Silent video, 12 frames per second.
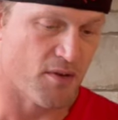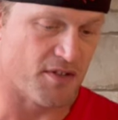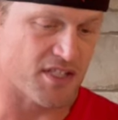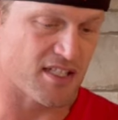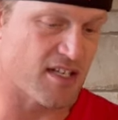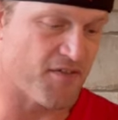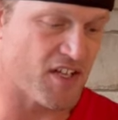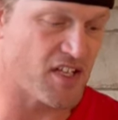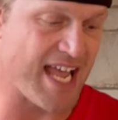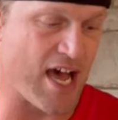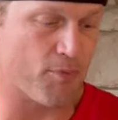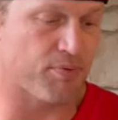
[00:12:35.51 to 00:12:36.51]
We
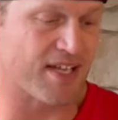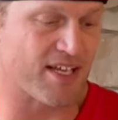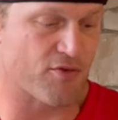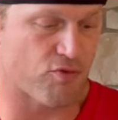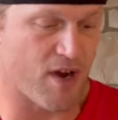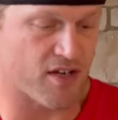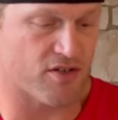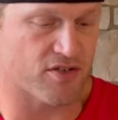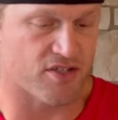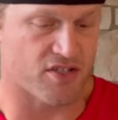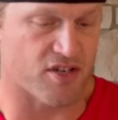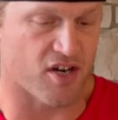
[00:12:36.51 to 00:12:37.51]
significantly outplayed
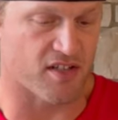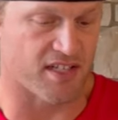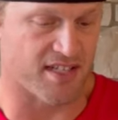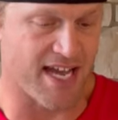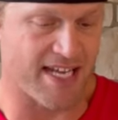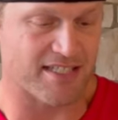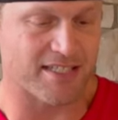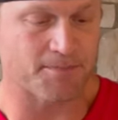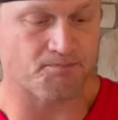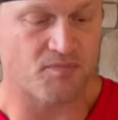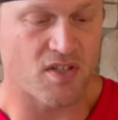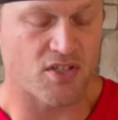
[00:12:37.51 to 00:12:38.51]
Rutgers, the Scarlet Knights,
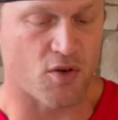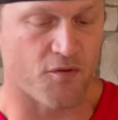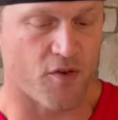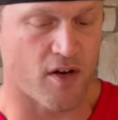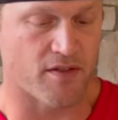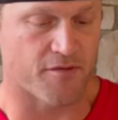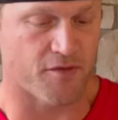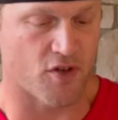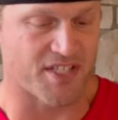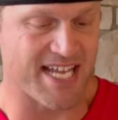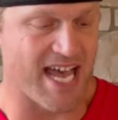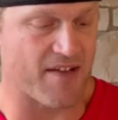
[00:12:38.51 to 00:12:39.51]
so far in the
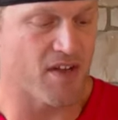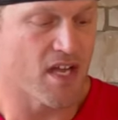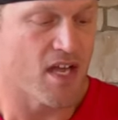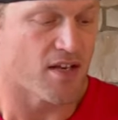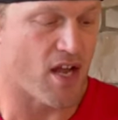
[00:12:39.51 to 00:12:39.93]
first half.